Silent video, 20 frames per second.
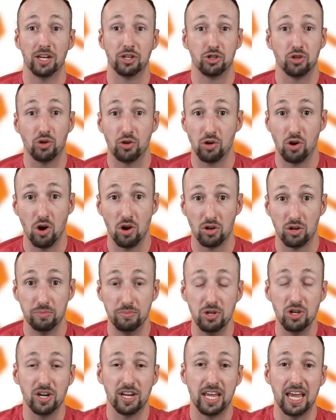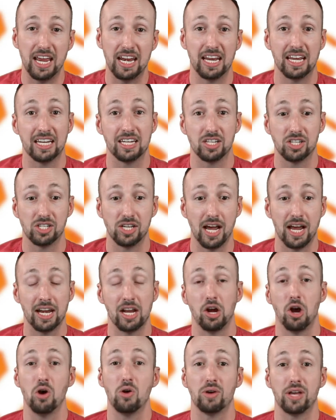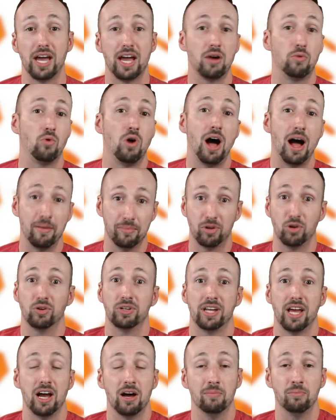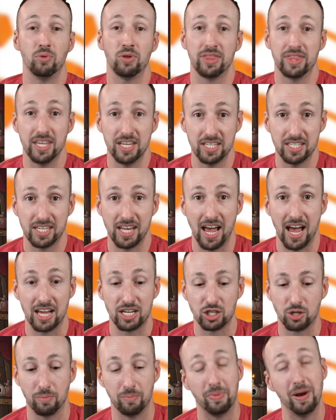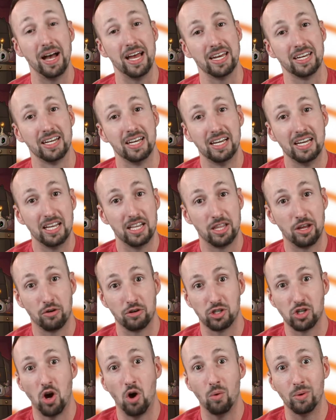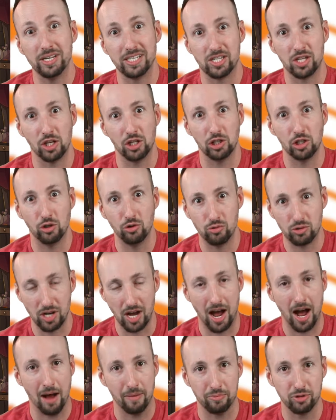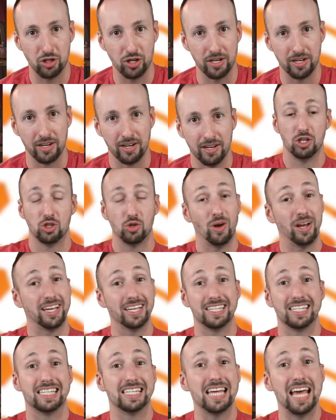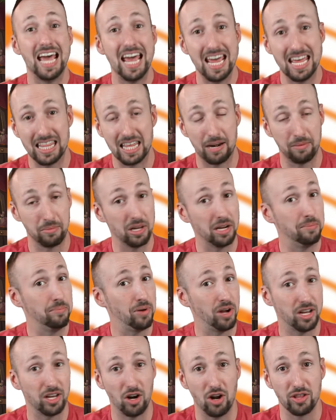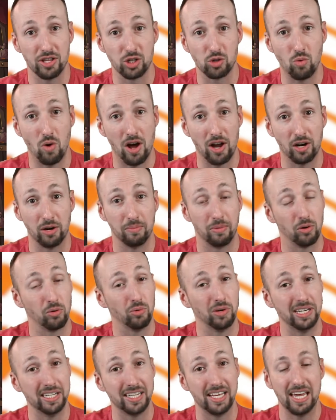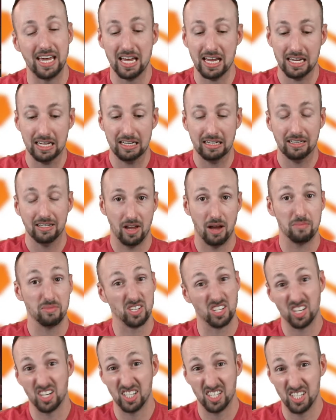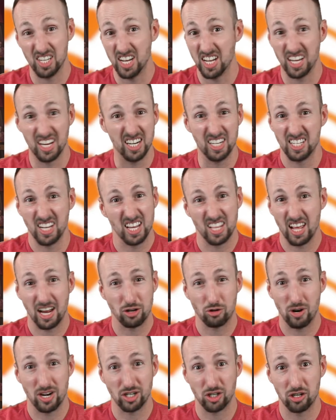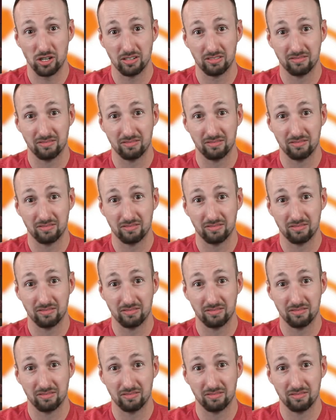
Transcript: and so you're all communicating and deciding, okay, well, I'm going to help with this task, but there's always the loot option. So I could say that I'm gonna bucket all this water, but really, I'm just gonna sneak in and take that treasure.